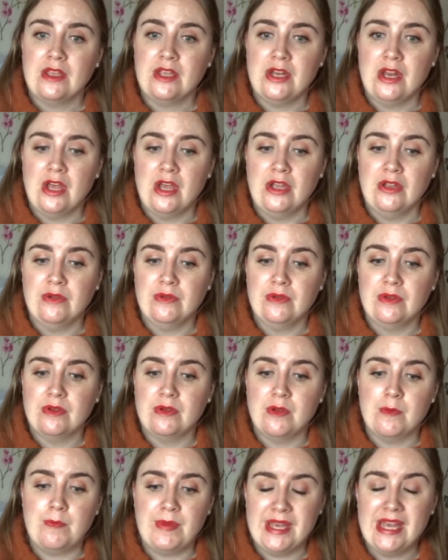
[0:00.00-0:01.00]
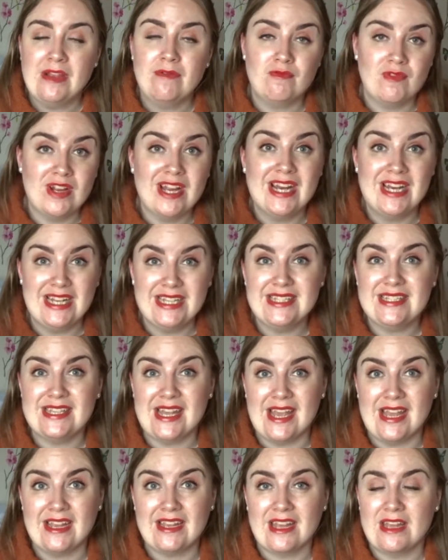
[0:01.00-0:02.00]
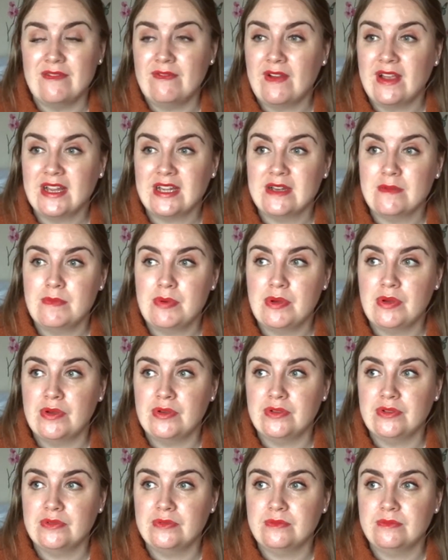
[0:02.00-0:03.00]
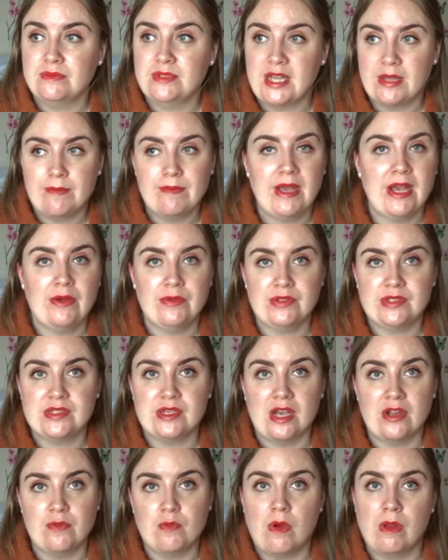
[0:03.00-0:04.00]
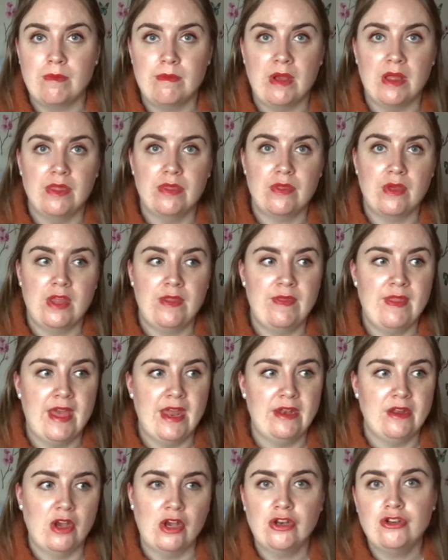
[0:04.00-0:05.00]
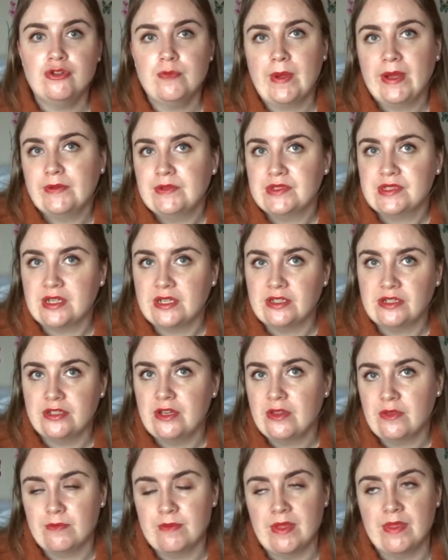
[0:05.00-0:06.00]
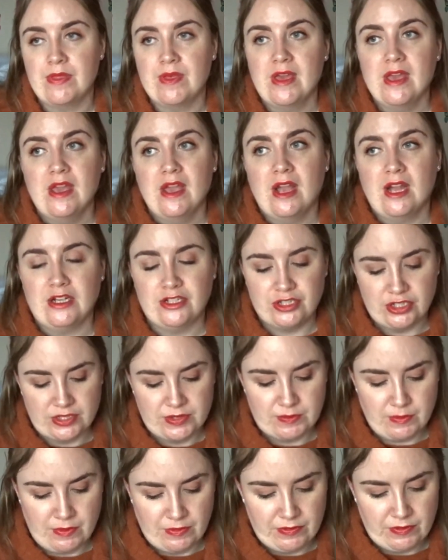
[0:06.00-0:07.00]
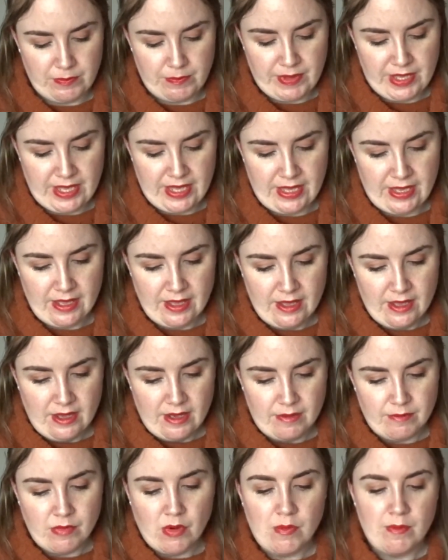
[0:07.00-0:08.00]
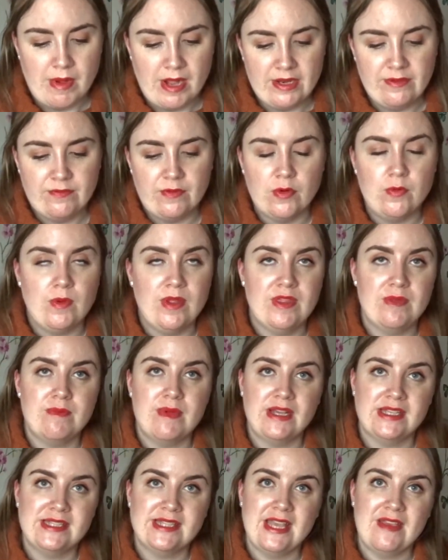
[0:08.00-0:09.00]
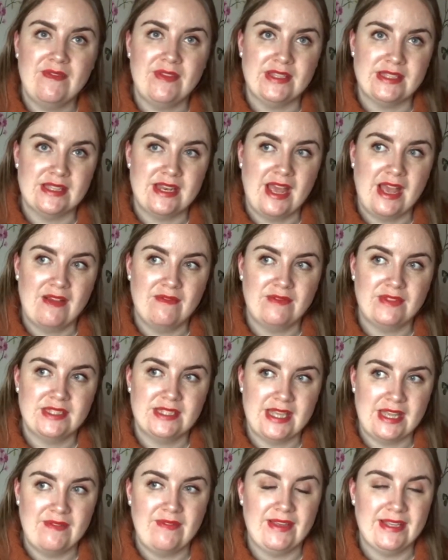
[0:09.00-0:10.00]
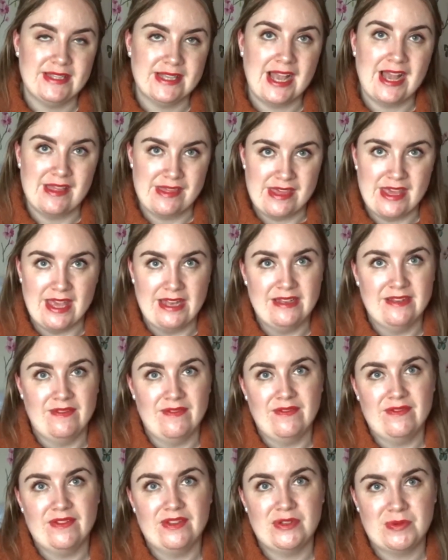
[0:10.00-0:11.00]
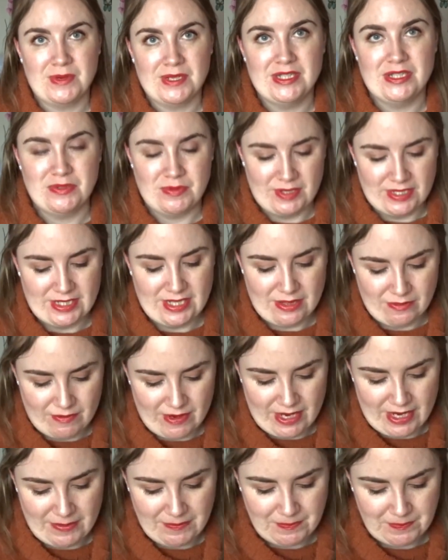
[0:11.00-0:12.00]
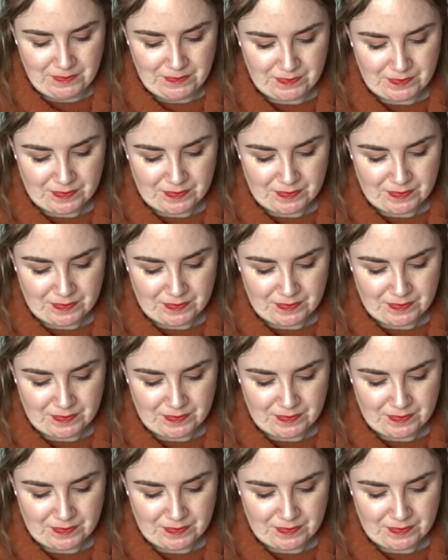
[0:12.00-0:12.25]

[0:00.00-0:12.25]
you know, being realistic, if I can put £10 aside one month and then £100 aside another month, I just want to be more mindful with my savings and have savings at the end of 2023.